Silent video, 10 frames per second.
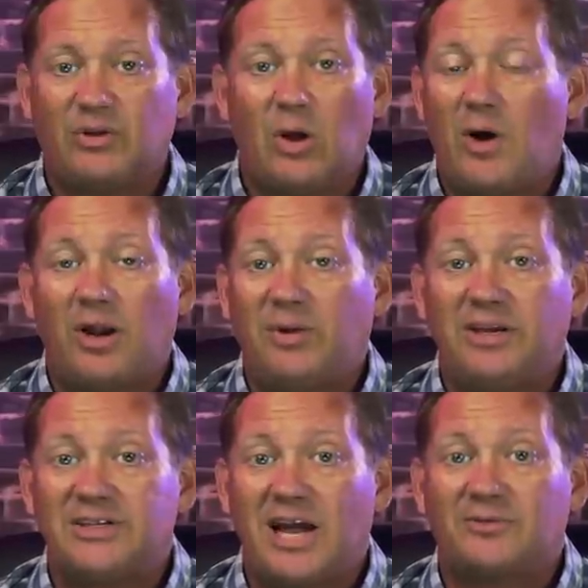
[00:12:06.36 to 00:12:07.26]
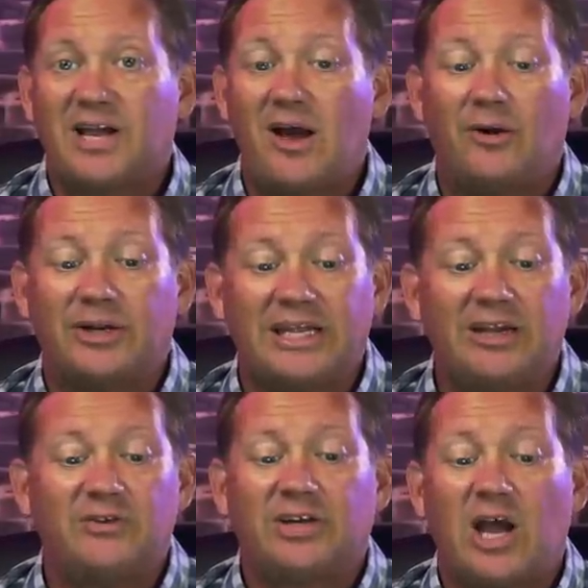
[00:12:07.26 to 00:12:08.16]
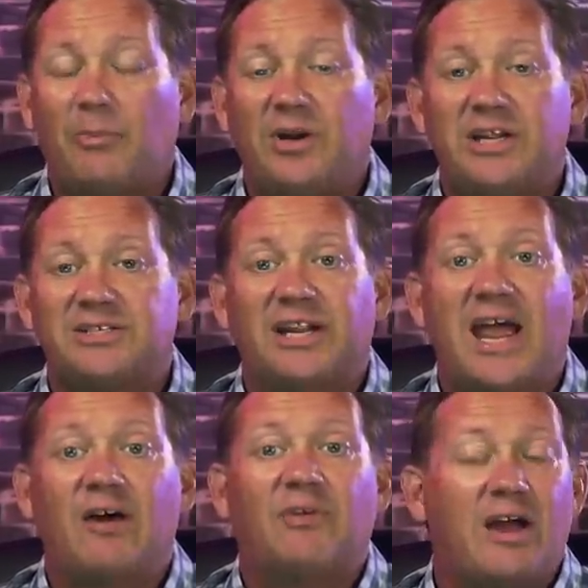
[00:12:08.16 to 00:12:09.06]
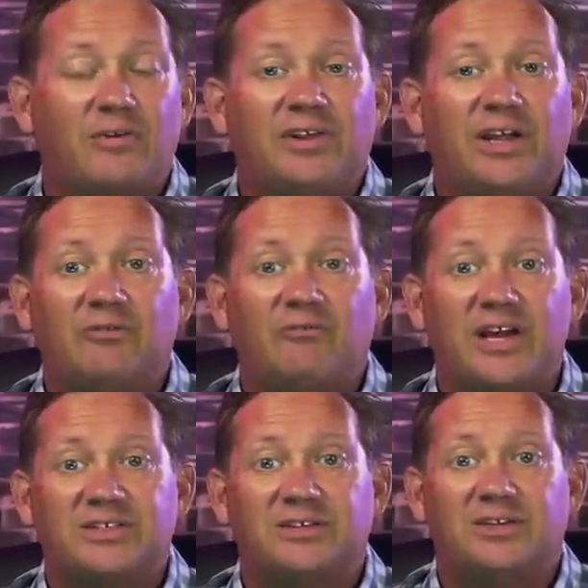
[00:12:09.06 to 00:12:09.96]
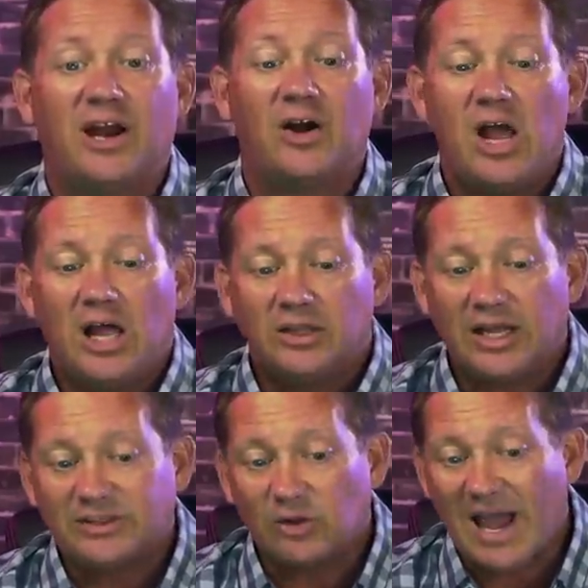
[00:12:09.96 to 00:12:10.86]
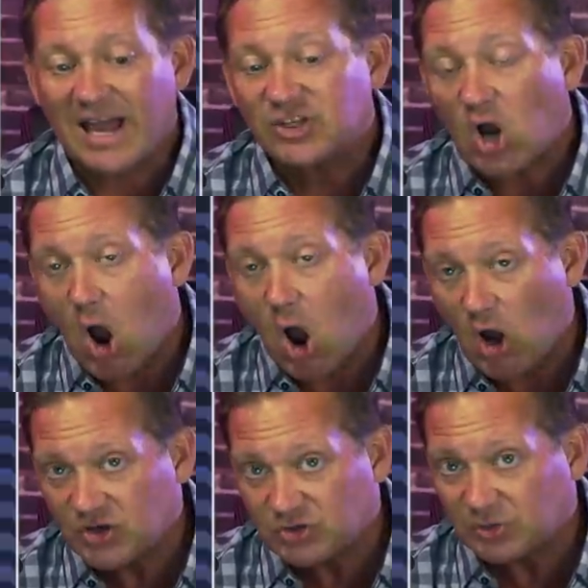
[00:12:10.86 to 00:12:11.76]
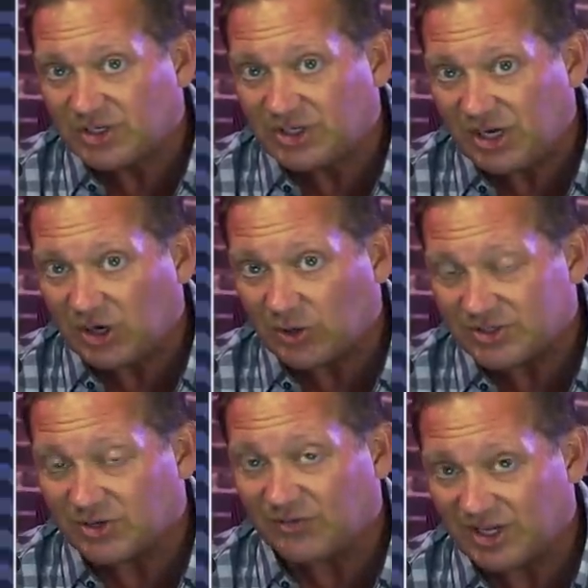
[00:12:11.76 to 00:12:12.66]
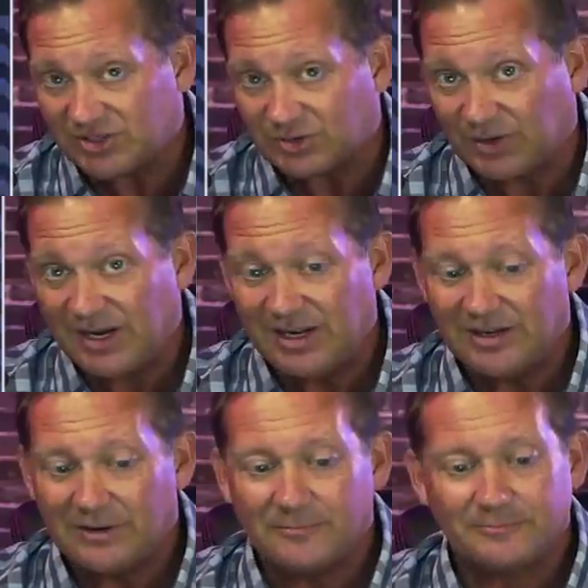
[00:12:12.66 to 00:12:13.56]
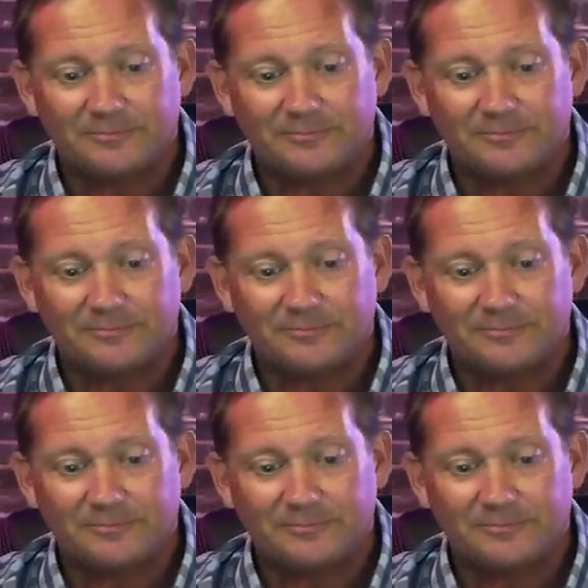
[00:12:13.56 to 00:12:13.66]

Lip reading: People don't want to be in downtown. Even companies that have everything invested there, like the last 100 years of history.